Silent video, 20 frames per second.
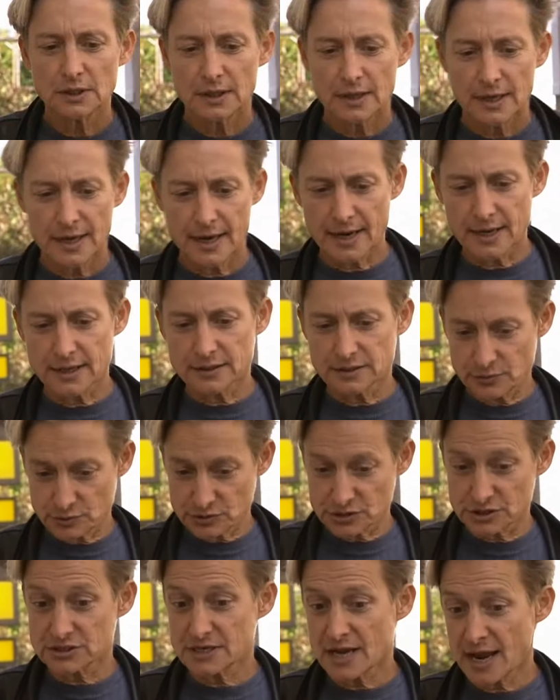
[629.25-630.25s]
and he was
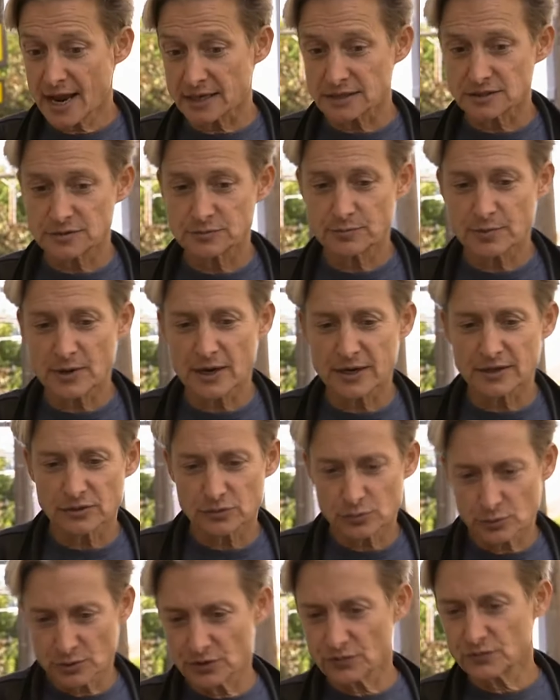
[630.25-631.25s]
attacked by
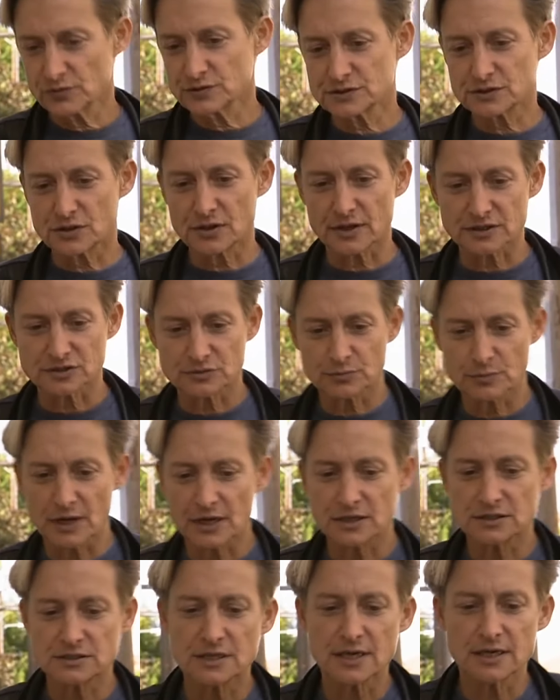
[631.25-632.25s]
3 of his
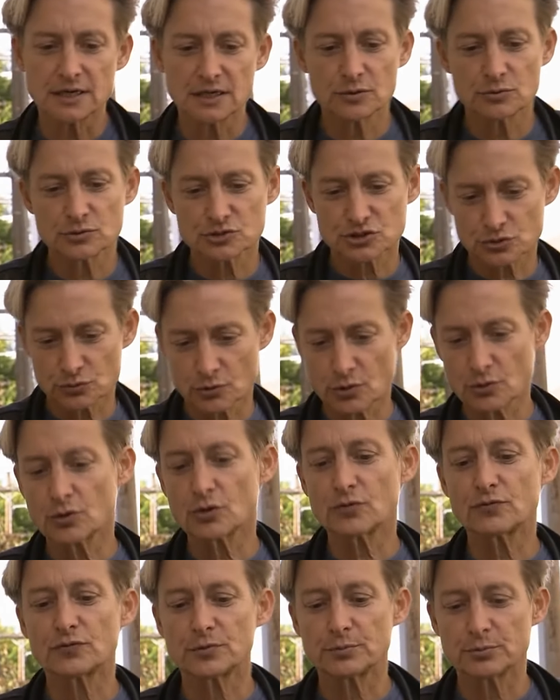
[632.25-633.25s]
classmates, and he was thrown
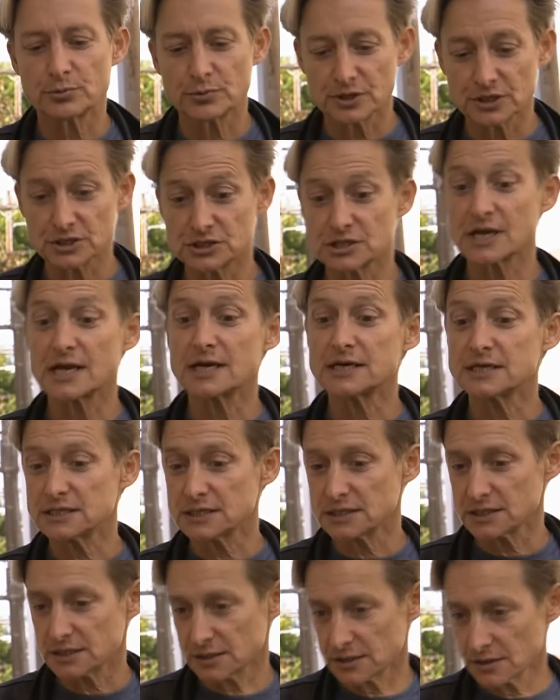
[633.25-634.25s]
over a bridge and
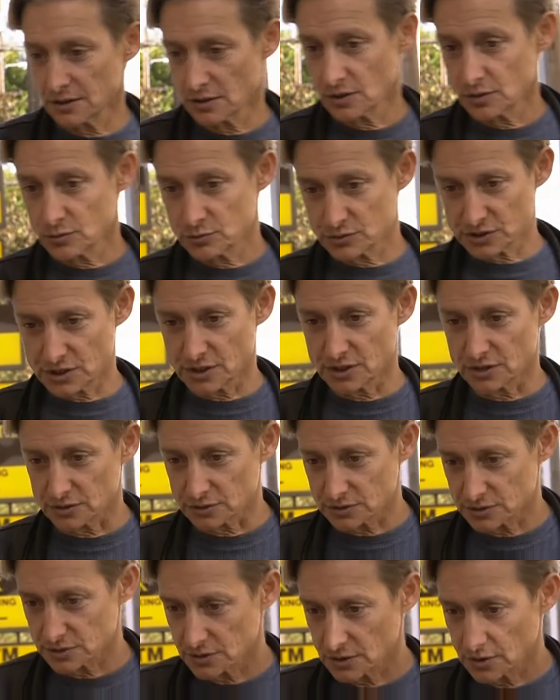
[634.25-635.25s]
he was killed.
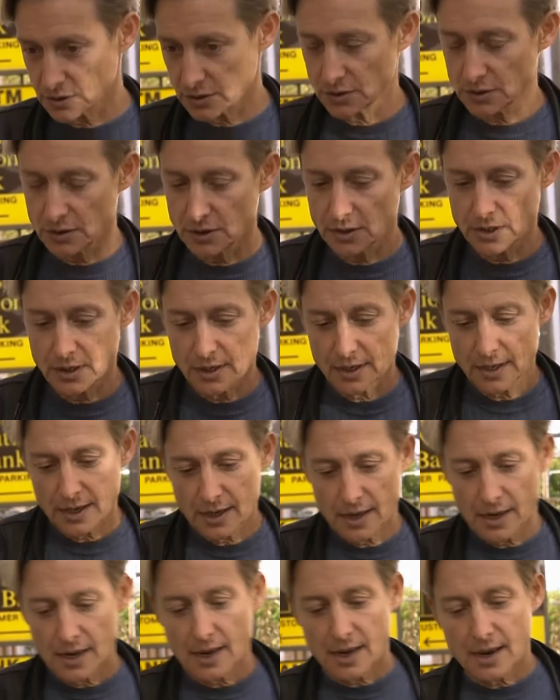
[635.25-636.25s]

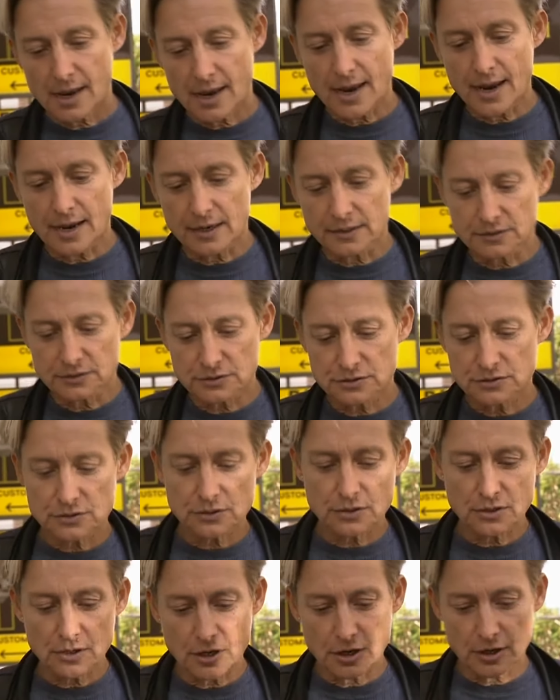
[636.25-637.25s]
And
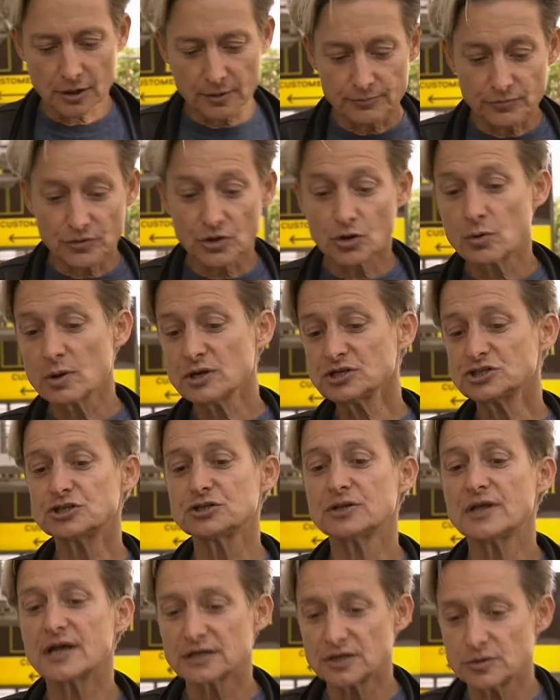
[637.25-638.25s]
the question
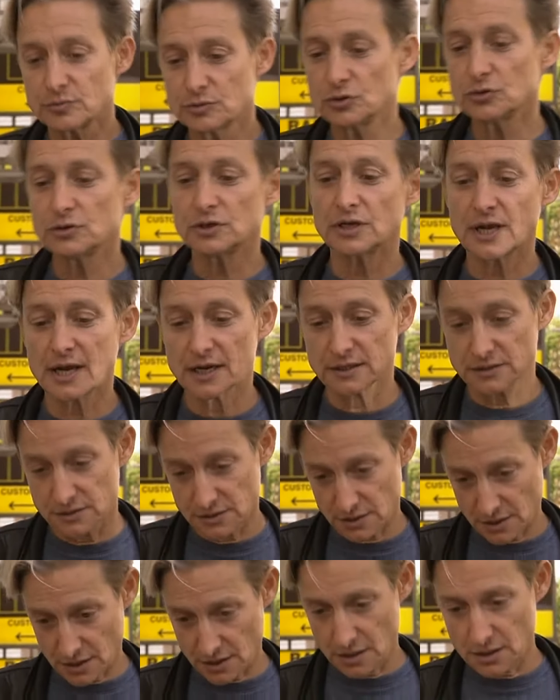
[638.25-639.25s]
that community had to
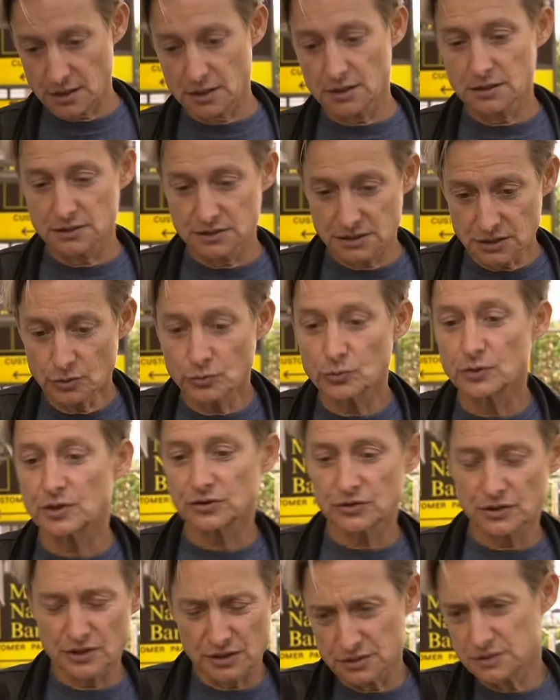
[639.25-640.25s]
deal with,
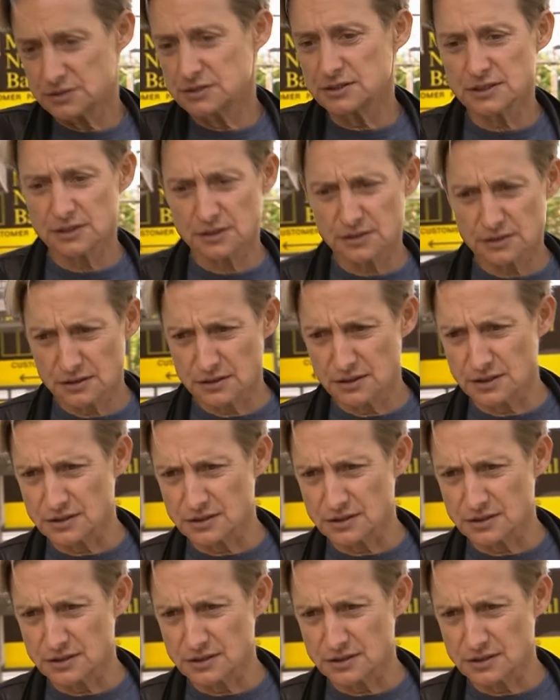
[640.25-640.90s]
and indeed the